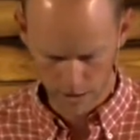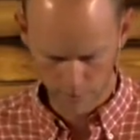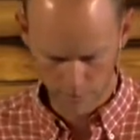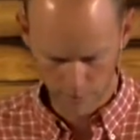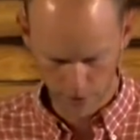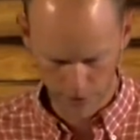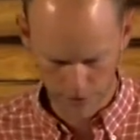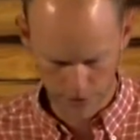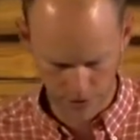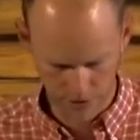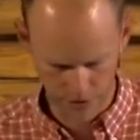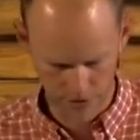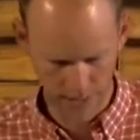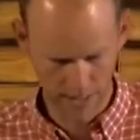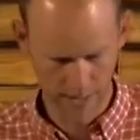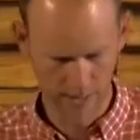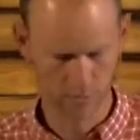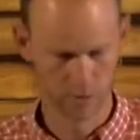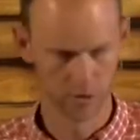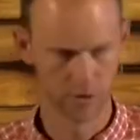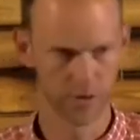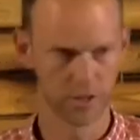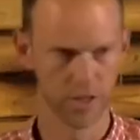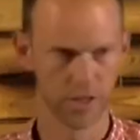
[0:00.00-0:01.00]
That prince's
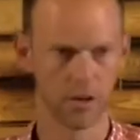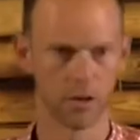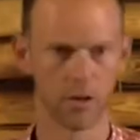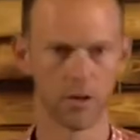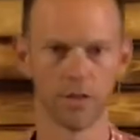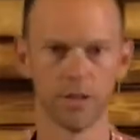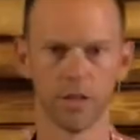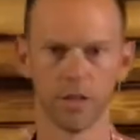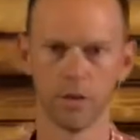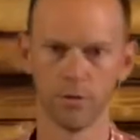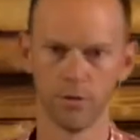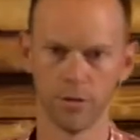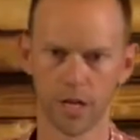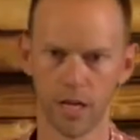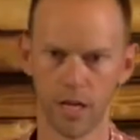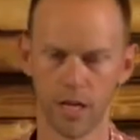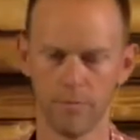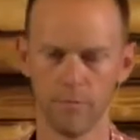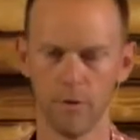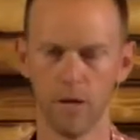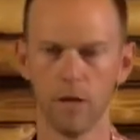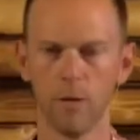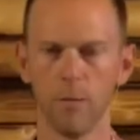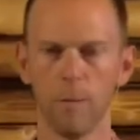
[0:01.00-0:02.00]
name was Siddhartha
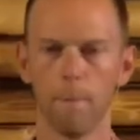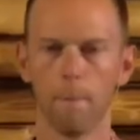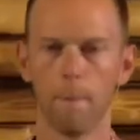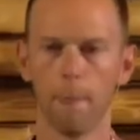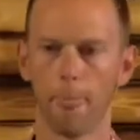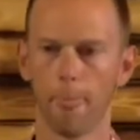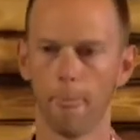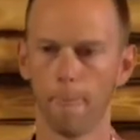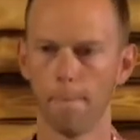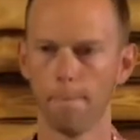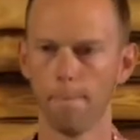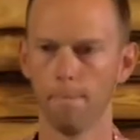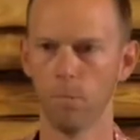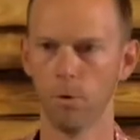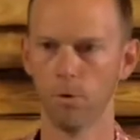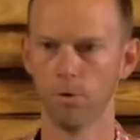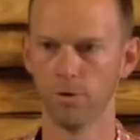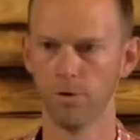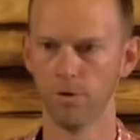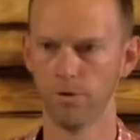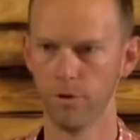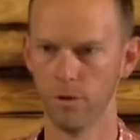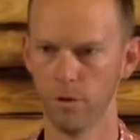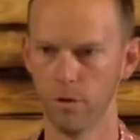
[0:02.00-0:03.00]
Gautama.
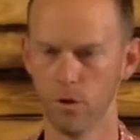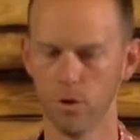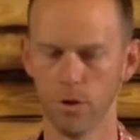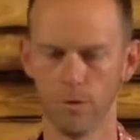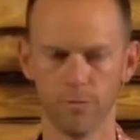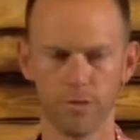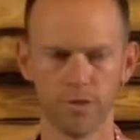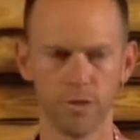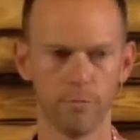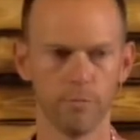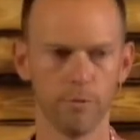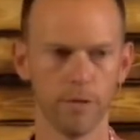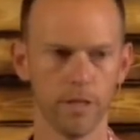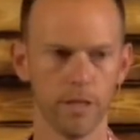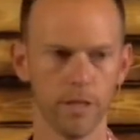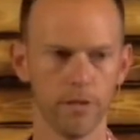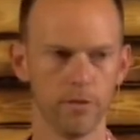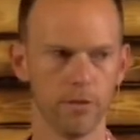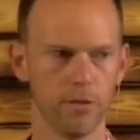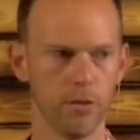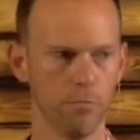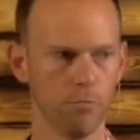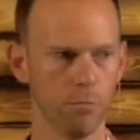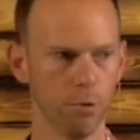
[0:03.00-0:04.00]
Most of you know him simply
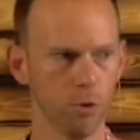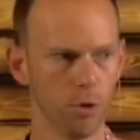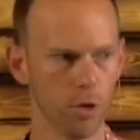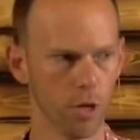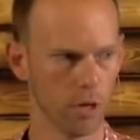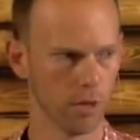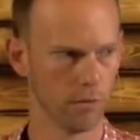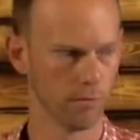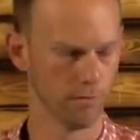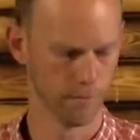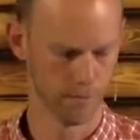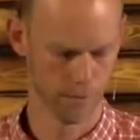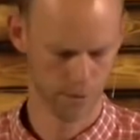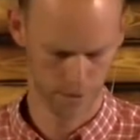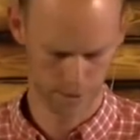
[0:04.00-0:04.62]
as the Buddha.